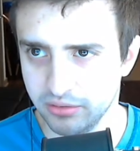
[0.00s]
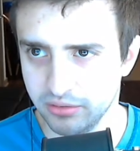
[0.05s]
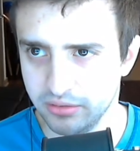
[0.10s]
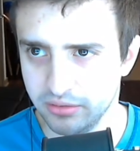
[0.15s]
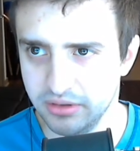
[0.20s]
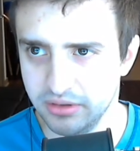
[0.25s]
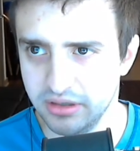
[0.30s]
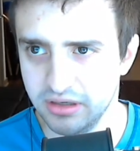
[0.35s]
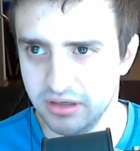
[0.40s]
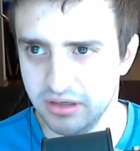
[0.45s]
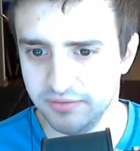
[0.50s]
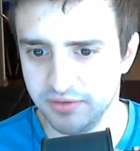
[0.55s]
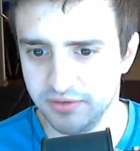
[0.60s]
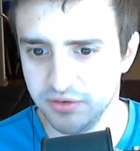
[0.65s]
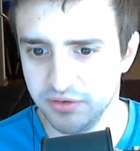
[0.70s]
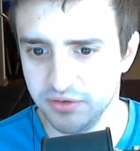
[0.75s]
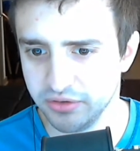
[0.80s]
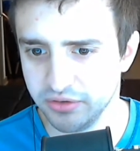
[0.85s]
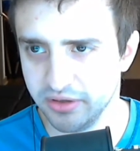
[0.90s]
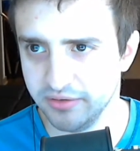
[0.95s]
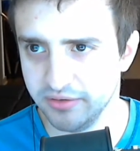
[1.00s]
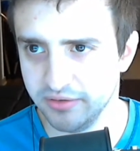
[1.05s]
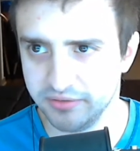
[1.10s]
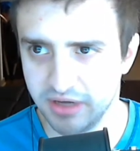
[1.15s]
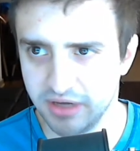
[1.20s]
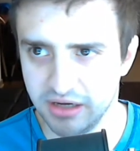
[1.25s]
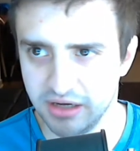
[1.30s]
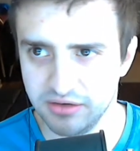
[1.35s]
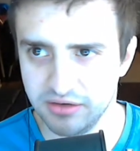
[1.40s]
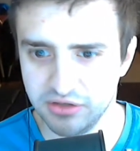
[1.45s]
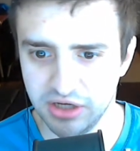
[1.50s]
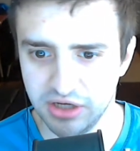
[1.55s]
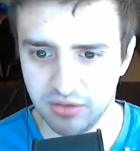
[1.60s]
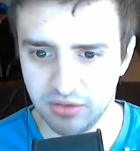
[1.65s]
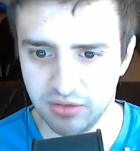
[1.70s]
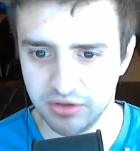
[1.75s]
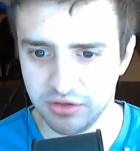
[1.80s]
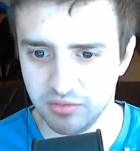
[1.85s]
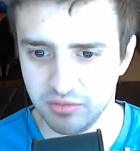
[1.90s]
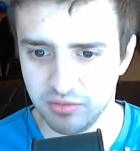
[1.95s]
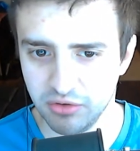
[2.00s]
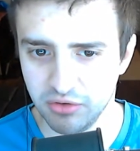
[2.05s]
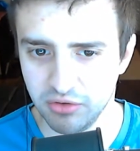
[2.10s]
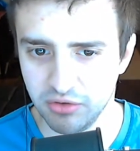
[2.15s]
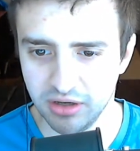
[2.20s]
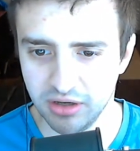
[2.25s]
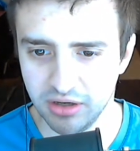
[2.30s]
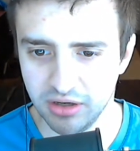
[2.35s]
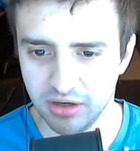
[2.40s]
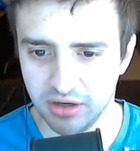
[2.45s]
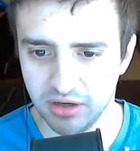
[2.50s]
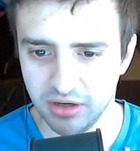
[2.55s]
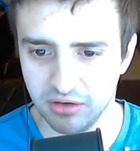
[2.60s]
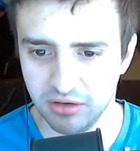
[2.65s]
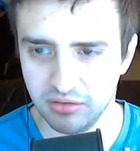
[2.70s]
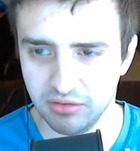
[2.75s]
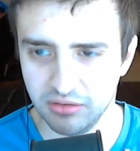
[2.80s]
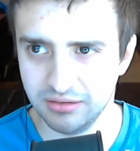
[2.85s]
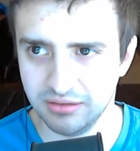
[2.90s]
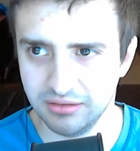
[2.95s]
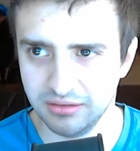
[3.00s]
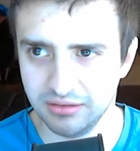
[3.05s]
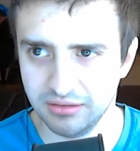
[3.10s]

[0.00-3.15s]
the future of kind of jQuery 2.0 is,